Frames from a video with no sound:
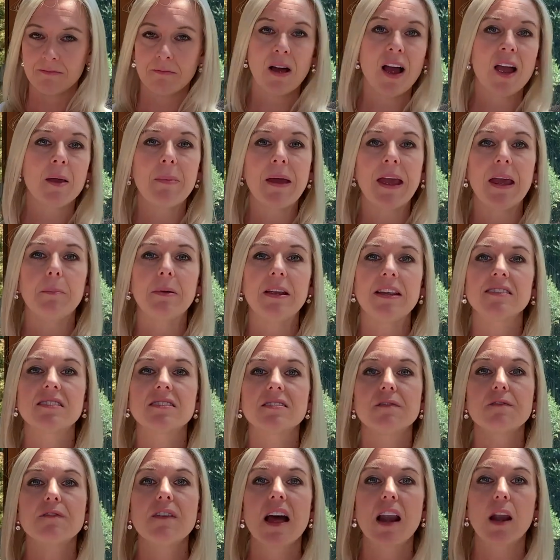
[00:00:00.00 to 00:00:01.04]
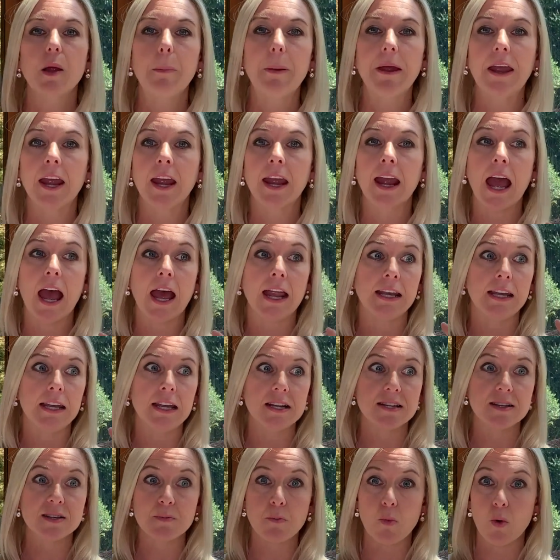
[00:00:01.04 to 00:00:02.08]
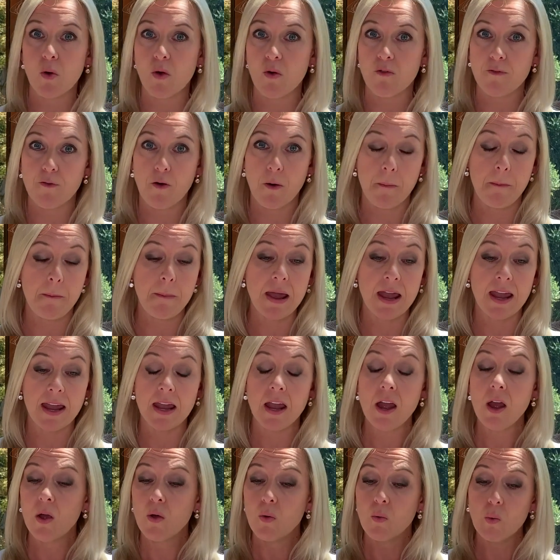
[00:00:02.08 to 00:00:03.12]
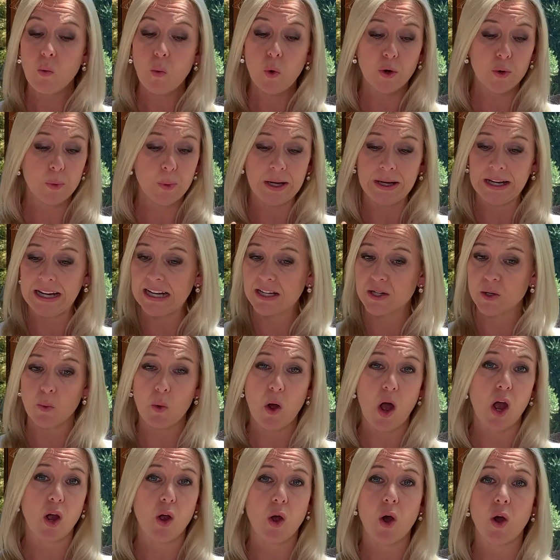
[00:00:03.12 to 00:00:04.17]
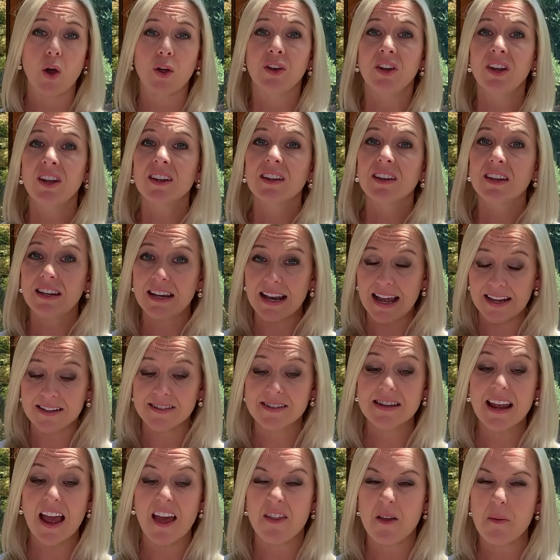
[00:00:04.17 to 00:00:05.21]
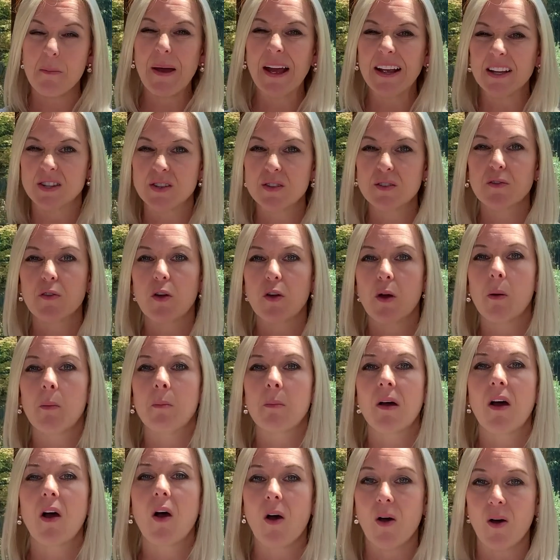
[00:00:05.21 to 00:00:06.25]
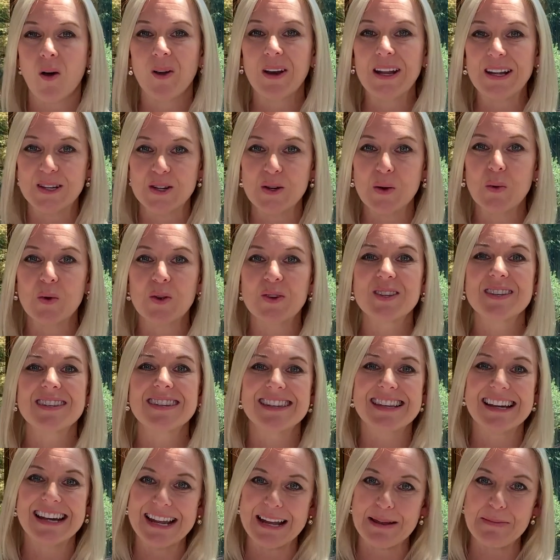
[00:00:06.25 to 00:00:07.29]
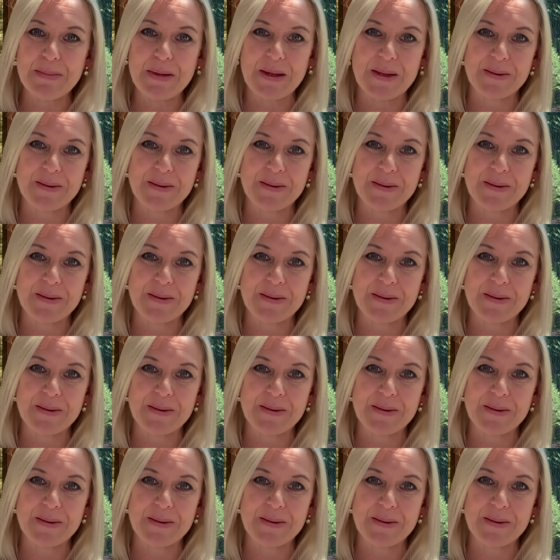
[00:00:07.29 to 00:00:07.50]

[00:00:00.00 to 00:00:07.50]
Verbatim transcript: My baby is developing and needs more from me. What do we need to work on? Let's get the best from our little one's sleep.